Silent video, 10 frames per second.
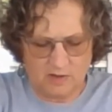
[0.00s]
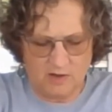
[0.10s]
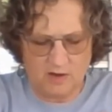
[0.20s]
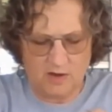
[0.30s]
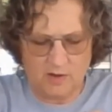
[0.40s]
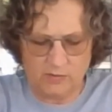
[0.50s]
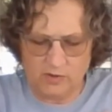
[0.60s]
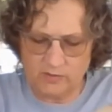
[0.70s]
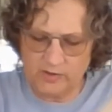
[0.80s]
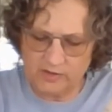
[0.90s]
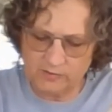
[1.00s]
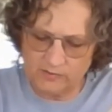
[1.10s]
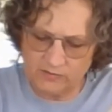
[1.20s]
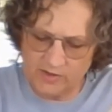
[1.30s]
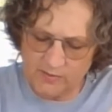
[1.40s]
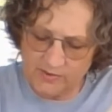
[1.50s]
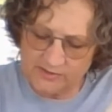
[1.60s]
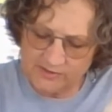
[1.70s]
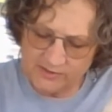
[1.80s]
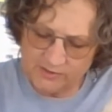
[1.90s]
I'm going to make that my
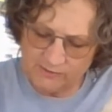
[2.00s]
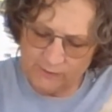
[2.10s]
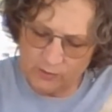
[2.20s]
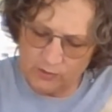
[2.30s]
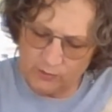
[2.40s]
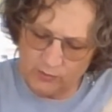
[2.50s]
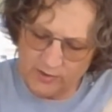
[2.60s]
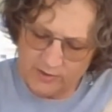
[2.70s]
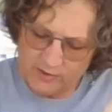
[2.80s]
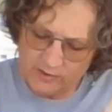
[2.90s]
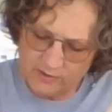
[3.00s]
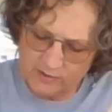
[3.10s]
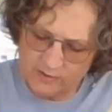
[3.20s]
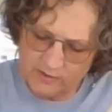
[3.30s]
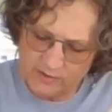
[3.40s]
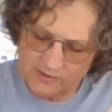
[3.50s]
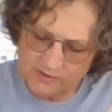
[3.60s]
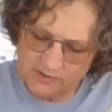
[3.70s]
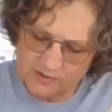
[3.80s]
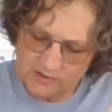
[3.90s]
center focal point, and
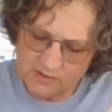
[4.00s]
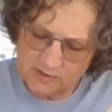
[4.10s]
just